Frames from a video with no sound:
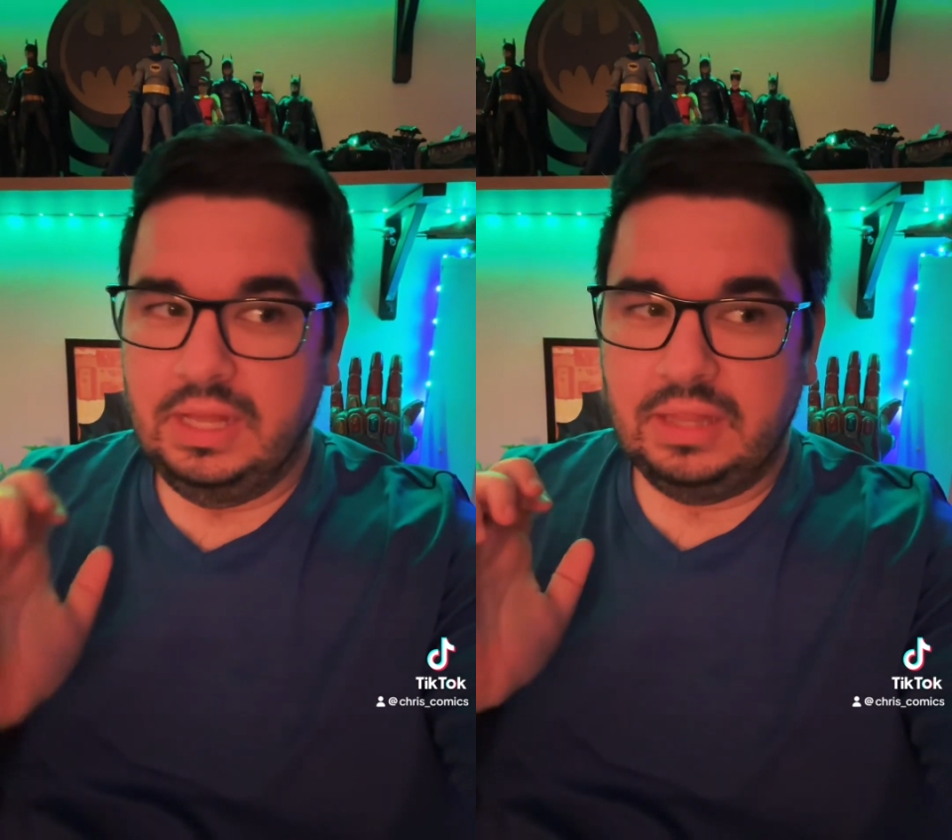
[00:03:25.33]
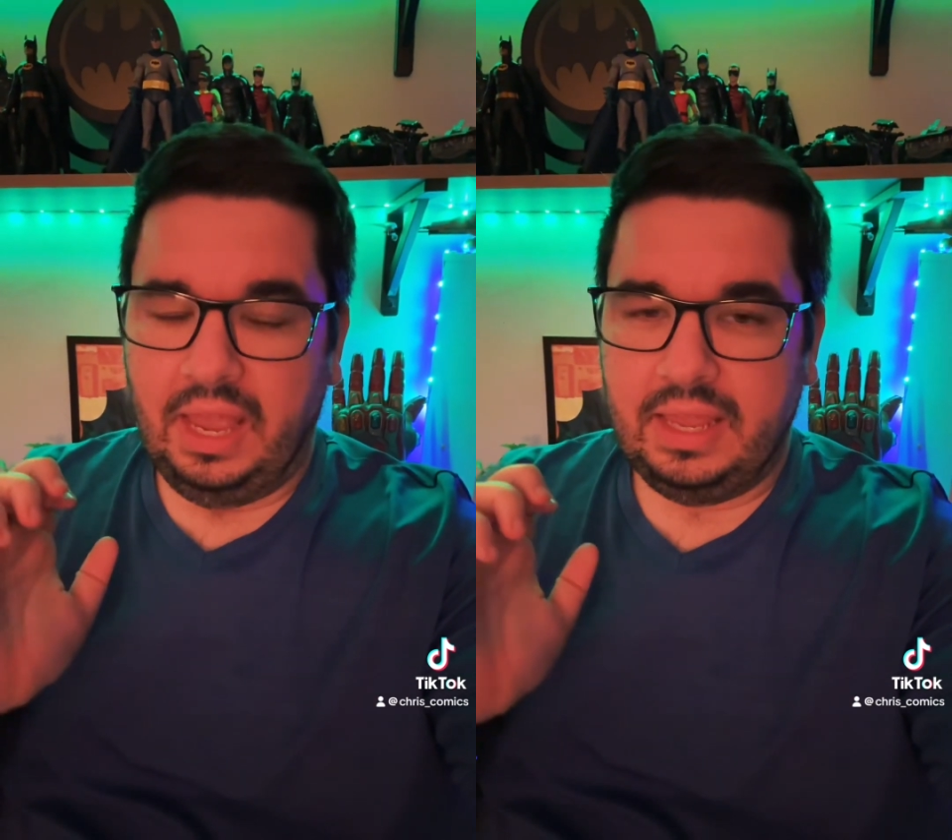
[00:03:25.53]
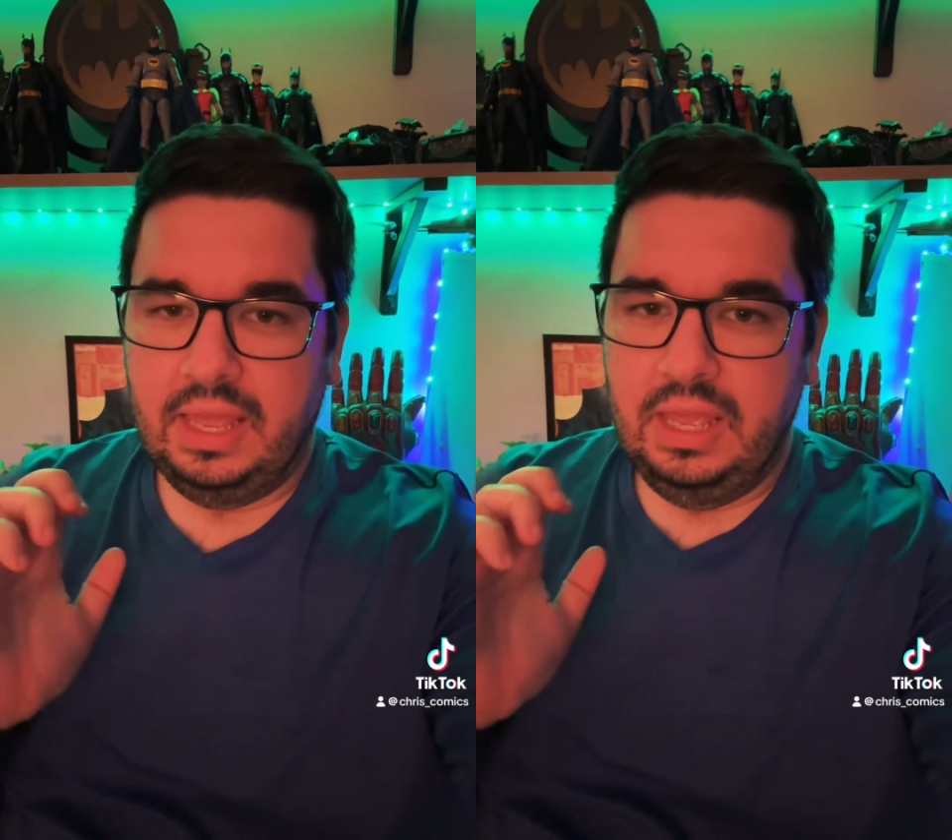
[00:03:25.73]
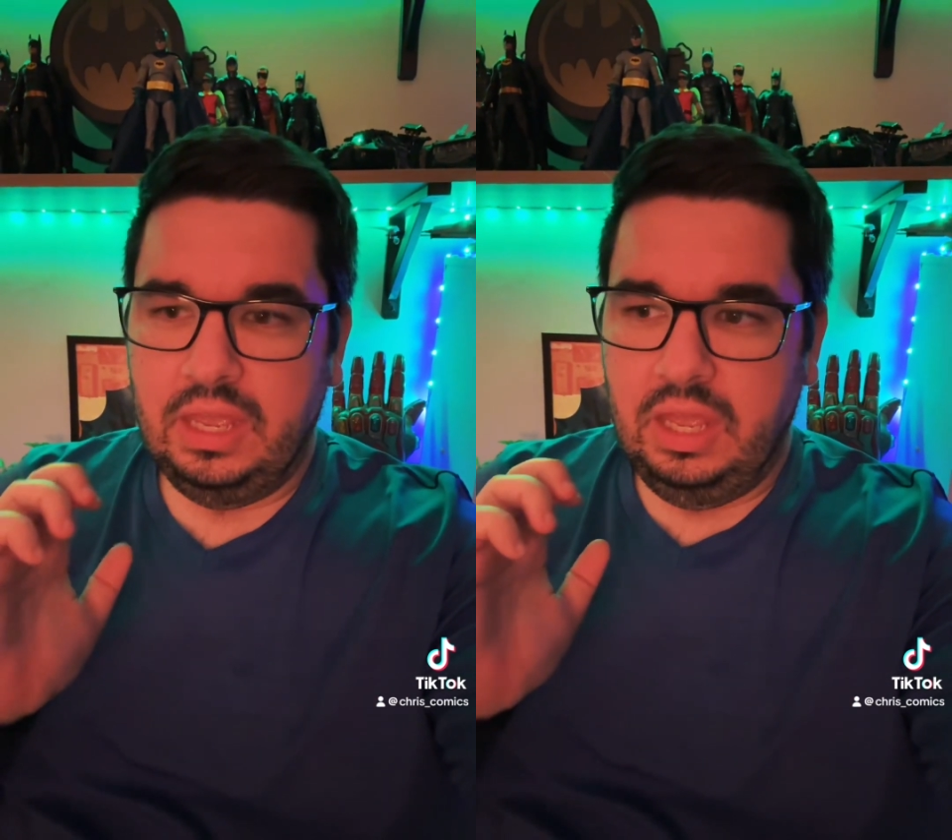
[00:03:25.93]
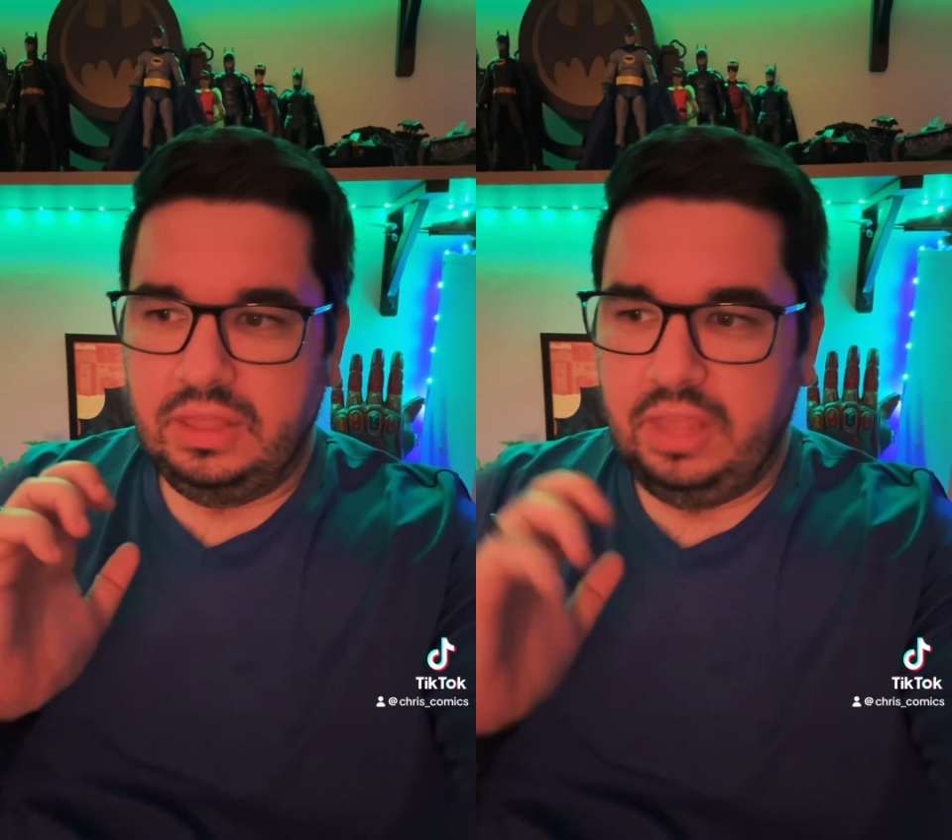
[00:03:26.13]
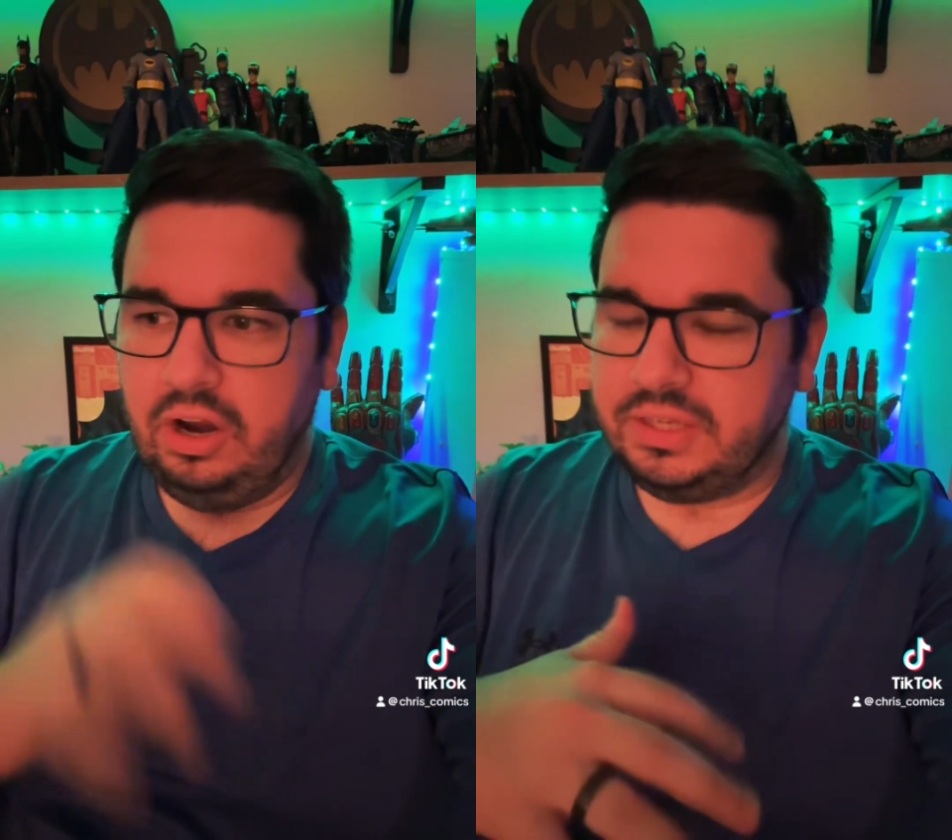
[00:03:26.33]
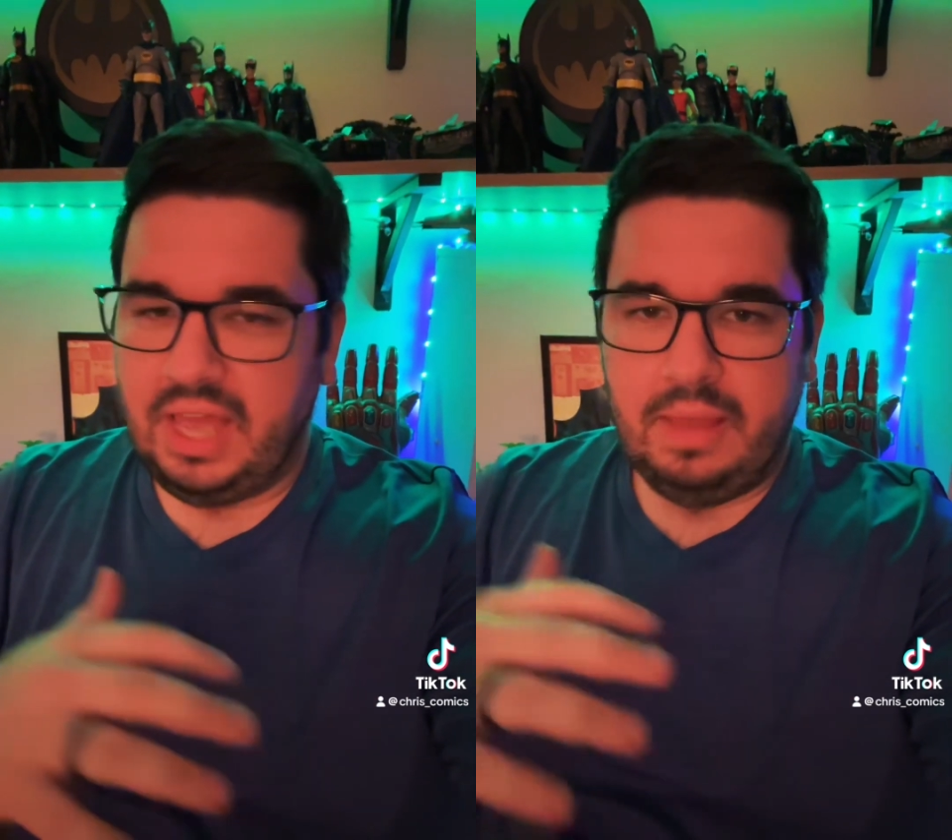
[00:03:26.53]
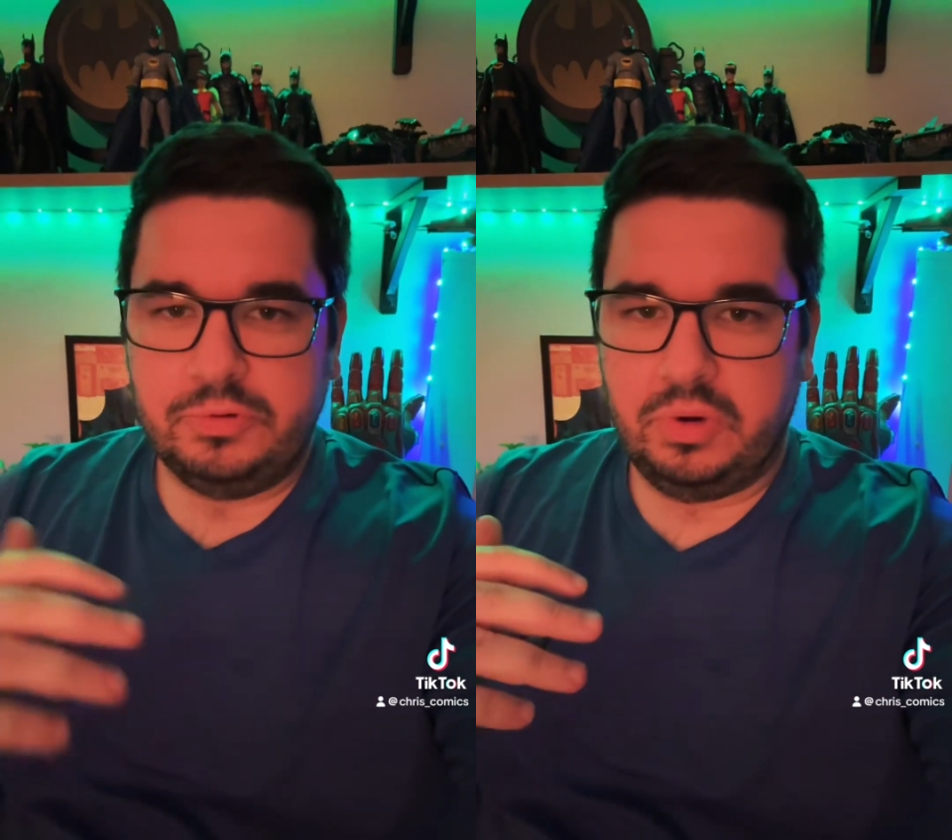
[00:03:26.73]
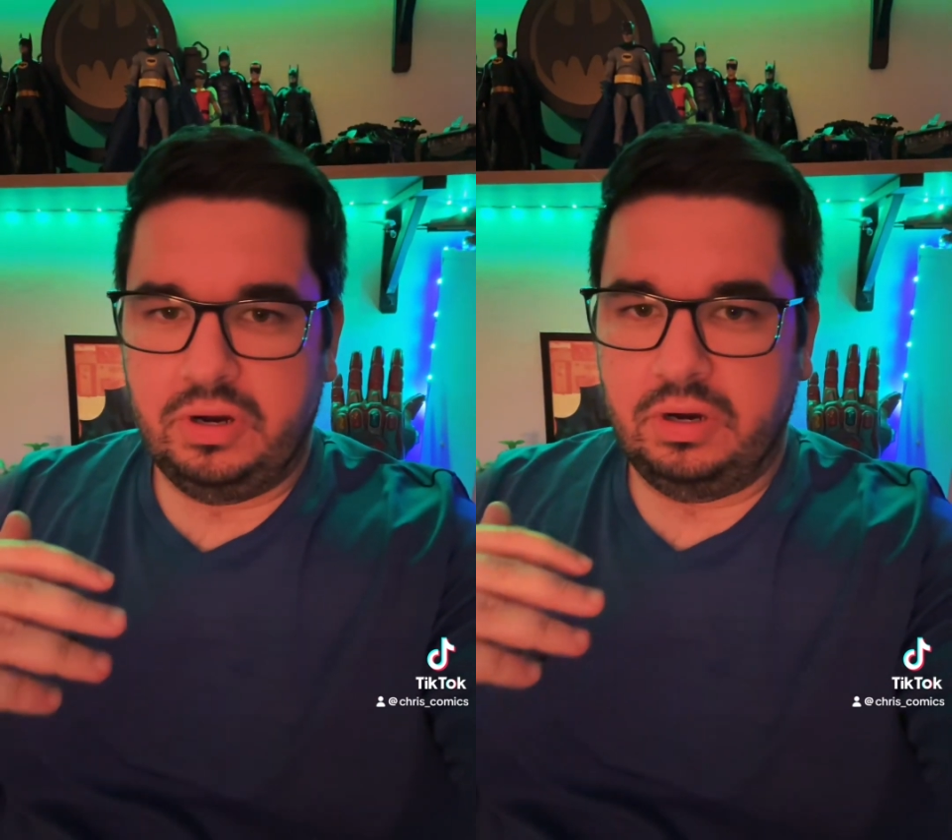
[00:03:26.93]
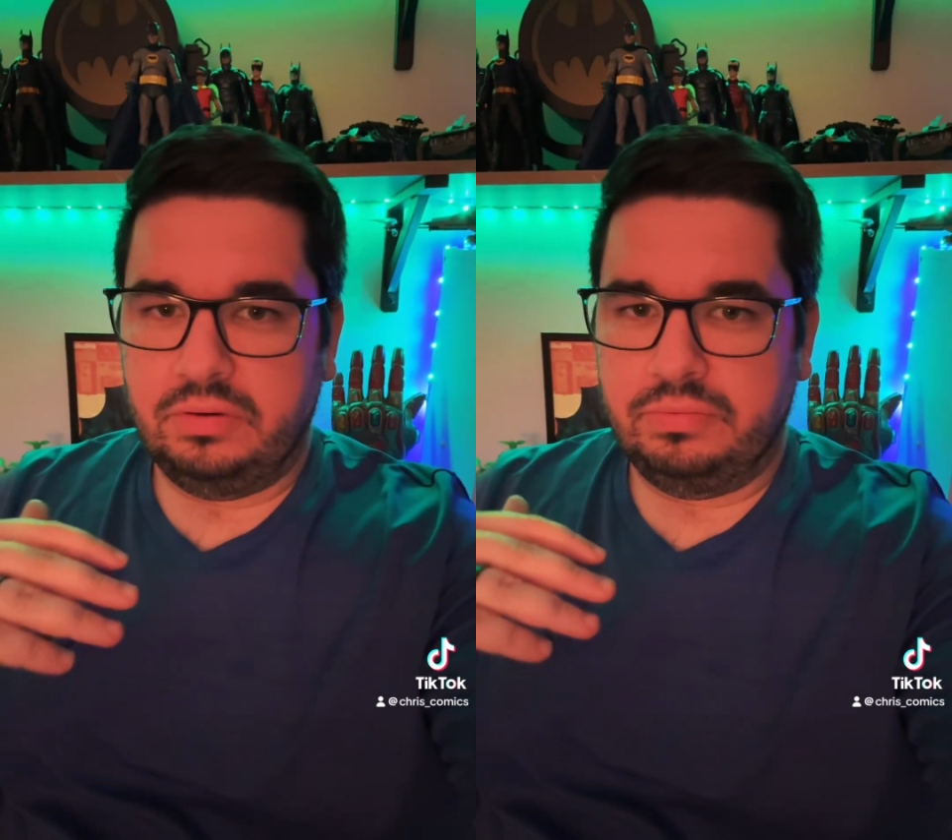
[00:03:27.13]
Like, there are times
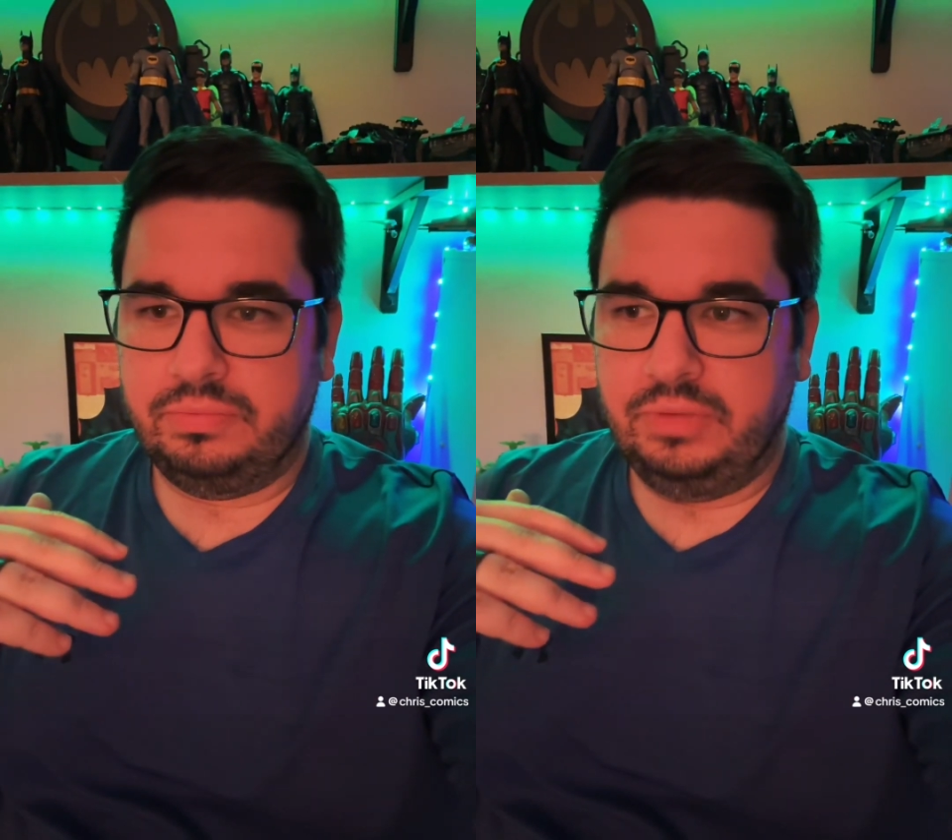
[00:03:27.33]
where,